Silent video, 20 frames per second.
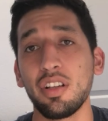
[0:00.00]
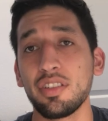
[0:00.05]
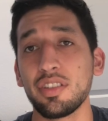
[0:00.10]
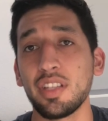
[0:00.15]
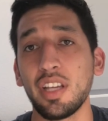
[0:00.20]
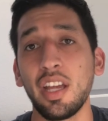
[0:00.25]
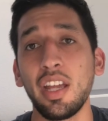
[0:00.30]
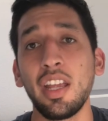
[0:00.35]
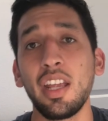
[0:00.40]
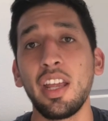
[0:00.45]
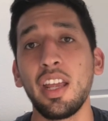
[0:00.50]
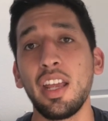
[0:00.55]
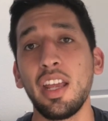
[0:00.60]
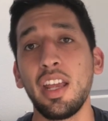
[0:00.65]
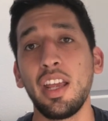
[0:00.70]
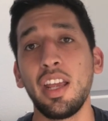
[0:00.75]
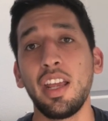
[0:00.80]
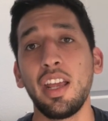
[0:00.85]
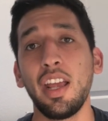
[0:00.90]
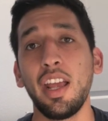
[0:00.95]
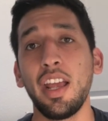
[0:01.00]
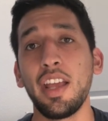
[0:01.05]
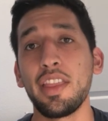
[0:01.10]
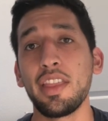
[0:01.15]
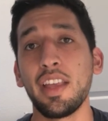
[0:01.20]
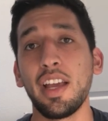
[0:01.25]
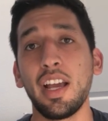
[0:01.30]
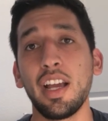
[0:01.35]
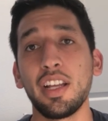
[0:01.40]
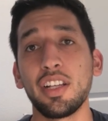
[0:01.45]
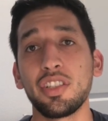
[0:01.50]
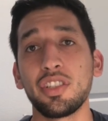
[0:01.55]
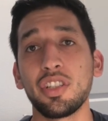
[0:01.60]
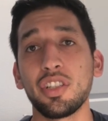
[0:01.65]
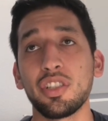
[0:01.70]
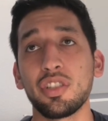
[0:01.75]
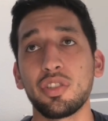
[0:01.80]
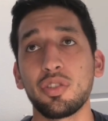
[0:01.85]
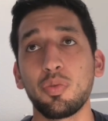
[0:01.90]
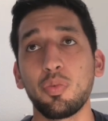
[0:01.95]
set and that
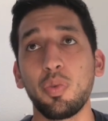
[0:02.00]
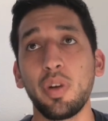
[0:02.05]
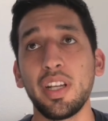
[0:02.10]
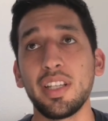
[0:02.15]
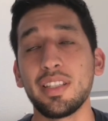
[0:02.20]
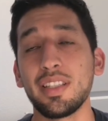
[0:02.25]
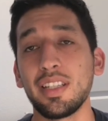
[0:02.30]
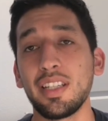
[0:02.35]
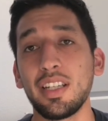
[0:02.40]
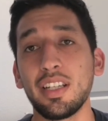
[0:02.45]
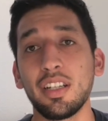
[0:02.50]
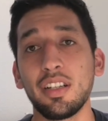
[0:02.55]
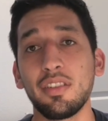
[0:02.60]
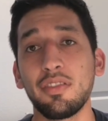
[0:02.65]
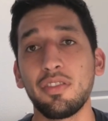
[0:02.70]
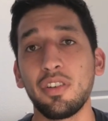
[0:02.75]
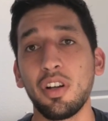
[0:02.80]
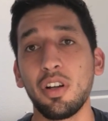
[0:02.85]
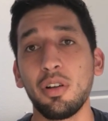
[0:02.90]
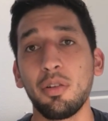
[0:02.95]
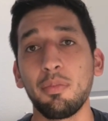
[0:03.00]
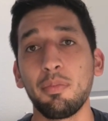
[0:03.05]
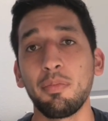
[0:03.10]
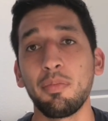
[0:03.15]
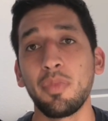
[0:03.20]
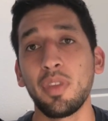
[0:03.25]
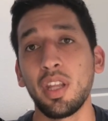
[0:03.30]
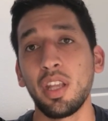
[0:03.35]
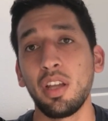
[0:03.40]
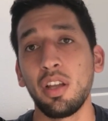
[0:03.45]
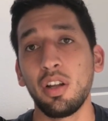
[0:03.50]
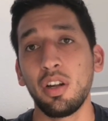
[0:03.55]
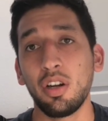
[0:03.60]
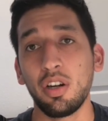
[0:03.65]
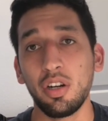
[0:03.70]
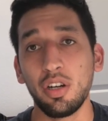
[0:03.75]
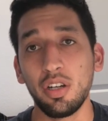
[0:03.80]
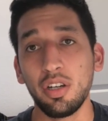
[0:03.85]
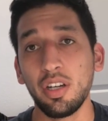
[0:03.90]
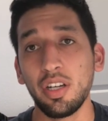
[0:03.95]
just wait to hear from
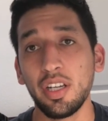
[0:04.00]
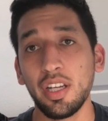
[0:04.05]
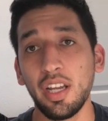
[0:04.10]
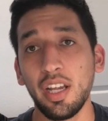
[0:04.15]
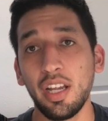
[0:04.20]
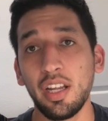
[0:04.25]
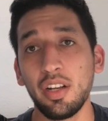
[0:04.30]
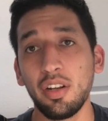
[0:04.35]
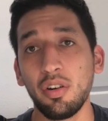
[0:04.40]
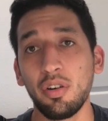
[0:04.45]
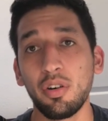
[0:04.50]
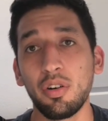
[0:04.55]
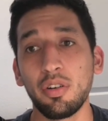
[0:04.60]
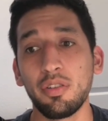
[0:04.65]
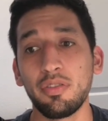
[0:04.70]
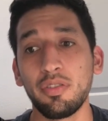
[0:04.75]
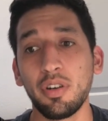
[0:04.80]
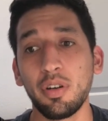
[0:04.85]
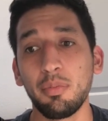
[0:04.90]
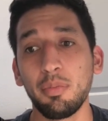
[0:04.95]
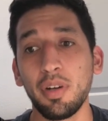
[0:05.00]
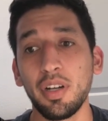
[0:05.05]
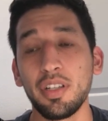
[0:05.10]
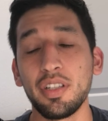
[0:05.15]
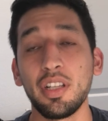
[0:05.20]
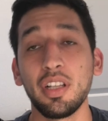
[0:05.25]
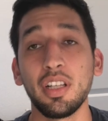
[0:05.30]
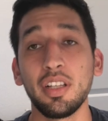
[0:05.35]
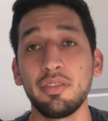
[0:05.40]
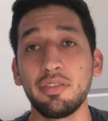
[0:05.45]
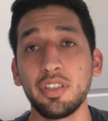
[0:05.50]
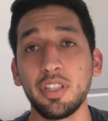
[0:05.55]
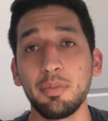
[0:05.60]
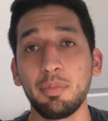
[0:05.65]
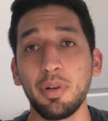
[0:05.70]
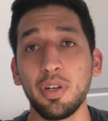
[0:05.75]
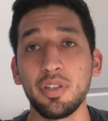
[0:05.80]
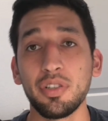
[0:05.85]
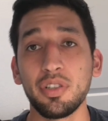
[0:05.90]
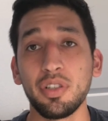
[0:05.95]
her again or from a delivery
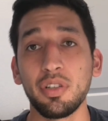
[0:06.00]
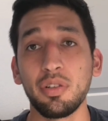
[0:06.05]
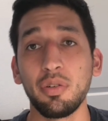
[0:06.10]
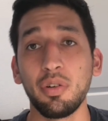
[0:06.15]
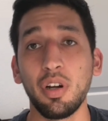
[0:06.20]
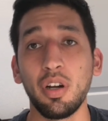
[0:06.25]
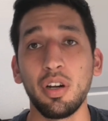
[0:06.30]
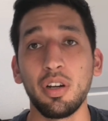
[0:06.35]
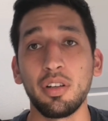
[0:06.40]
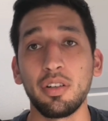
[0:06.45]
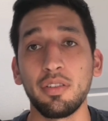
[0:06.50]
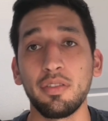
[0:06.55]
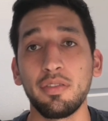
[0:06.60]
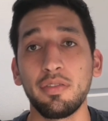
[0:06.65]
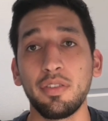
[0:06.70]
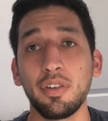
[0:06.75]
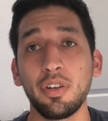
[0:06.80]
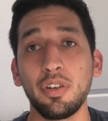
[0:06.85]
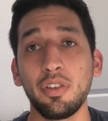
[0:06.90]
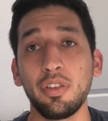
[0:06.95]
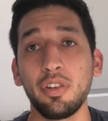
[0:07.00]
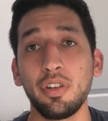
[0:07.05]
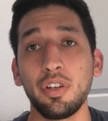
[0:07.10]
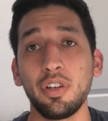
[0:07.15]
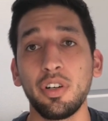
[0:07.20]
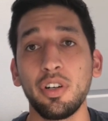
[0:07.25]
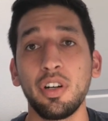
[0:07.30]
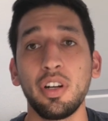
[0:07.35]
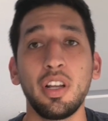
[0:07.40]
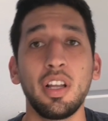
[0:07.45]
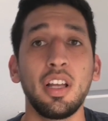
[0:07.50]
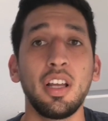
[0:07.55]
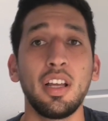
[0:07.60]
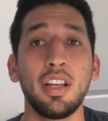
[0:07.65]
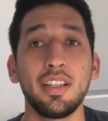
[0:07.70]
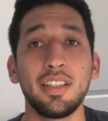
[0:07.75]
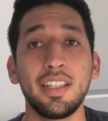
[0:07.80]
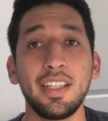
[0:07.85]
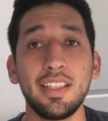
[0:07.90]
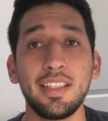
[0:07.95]
person on further
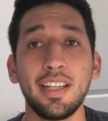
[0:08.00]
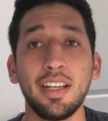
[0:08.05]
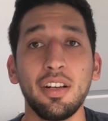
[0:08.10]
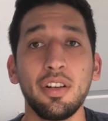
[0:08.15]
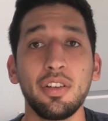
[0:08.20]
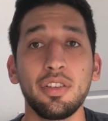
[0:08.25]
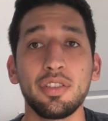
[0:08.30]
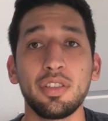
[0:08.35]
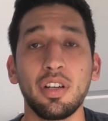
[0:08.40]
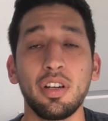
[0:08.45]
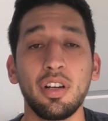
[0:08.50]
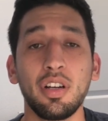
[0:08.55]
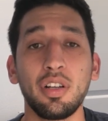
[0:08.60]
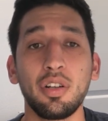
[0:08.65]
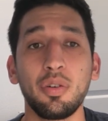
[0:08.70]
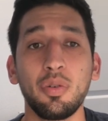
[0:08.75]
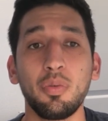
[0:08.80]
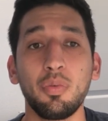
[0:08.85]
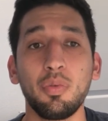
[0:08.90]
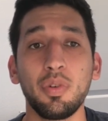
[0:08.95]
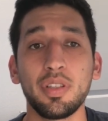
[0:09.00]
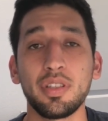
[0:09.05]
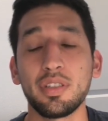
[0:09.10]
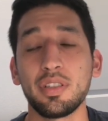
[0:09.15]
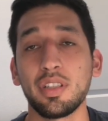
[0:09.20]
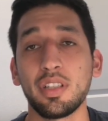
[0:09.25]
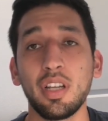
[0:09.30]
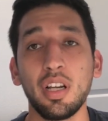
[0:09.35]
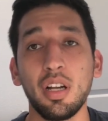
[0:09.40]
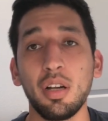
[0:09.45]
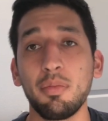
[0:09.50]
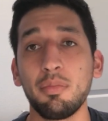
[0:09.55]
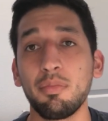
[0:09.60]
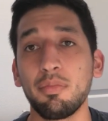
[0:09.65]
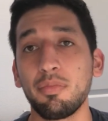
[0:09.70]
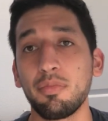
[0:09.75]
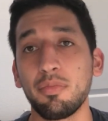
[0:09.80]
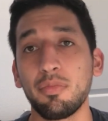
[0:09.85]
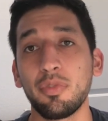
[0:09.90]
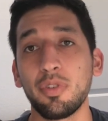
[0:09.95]
details on what's to come
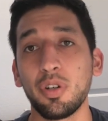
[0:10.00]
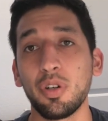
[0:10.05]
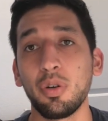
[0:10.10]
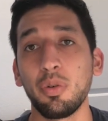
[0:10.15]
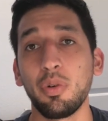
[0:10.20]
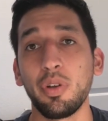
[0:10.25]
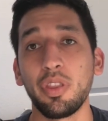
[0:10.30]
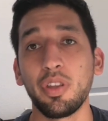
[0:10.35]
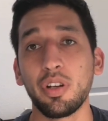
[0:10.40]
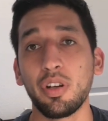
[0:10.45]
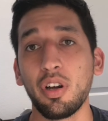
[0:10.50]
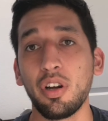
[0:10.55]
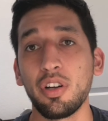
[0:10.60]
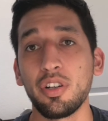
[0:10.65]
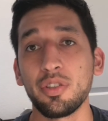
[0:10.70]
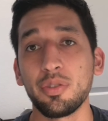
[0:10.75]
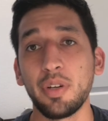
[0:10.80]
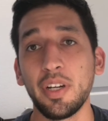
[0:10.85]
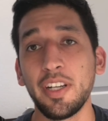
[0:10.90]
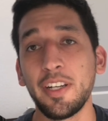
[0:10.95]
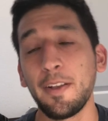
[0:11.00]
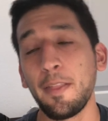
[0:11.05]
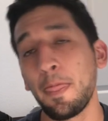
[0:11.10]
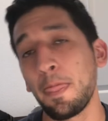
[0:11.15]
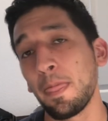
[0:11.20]
for when the car is ready.